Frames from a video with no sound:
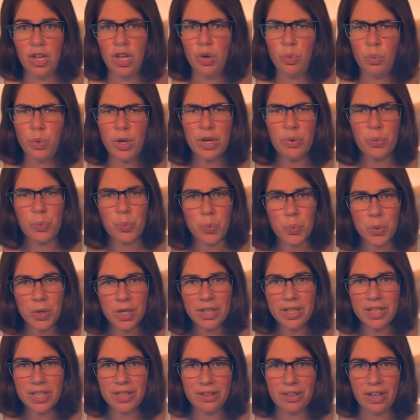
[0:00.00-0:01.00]
We
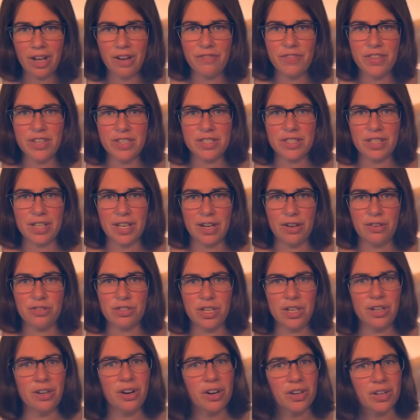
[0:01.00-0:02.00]
really love this lounge
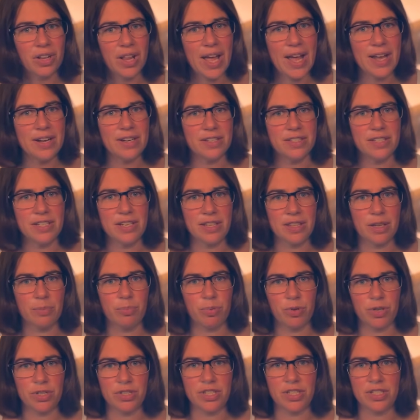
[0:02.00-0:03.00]
and are glad to see that
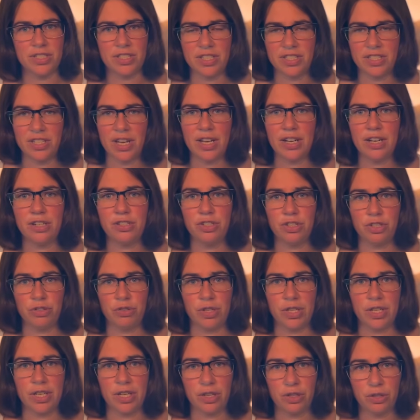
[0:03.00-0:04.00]
Princess decided
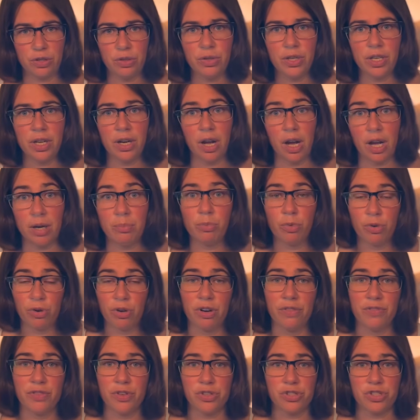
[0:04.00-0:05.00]
to include it on more
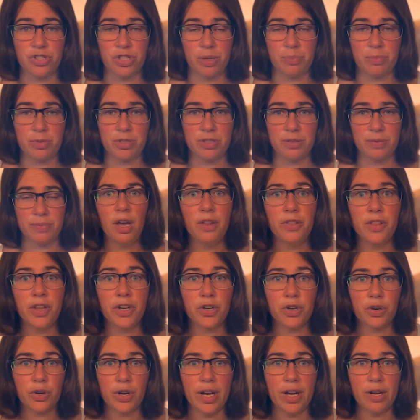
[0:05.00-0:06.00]
of their ships. The
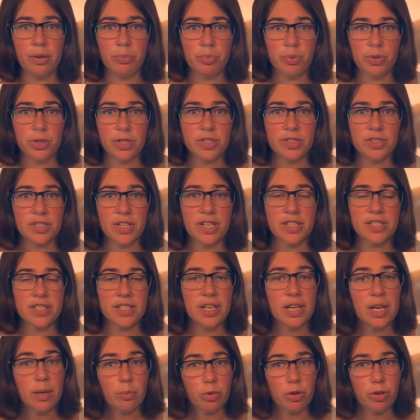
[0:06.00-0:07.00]
Crown Princess,
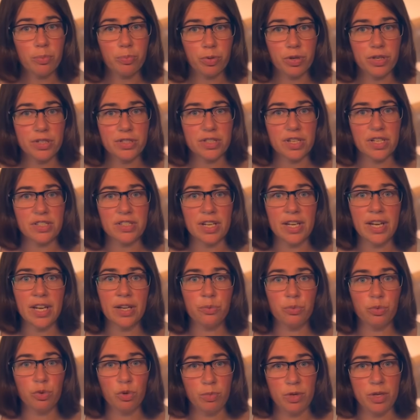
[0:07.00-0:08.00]
Emerald Princess,
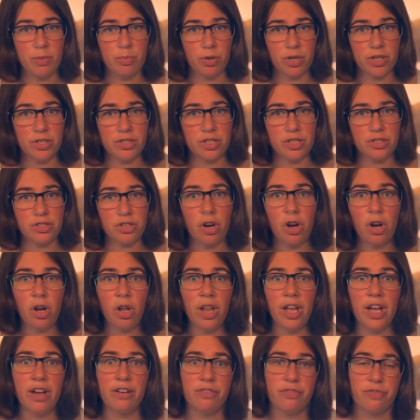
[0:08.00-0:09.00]
and Ruby Princess all
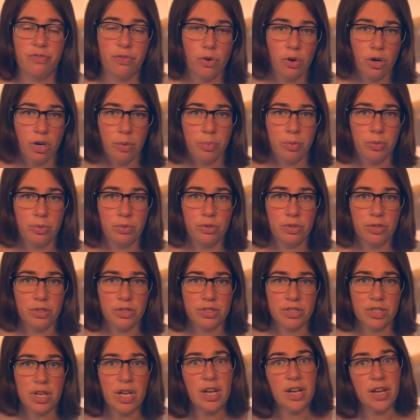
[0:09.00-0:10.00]
have 4
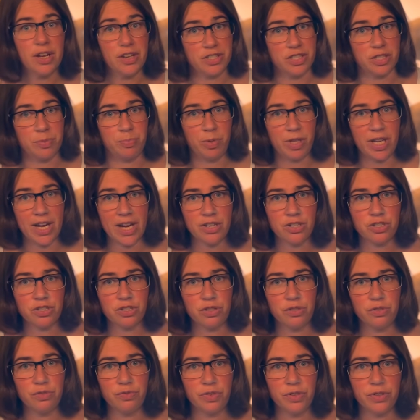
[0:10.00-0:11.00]
pools, a splash
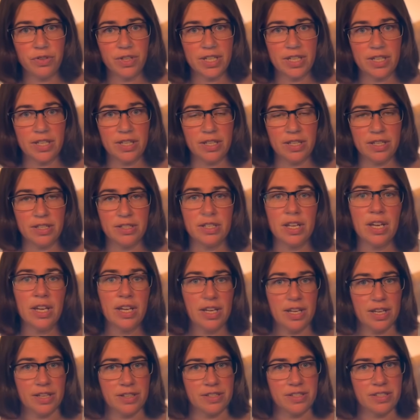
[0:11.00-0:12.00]
zone for the kids,
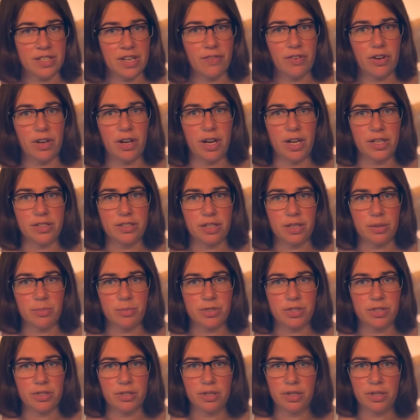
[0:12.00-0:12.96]
and 7 hot tubs.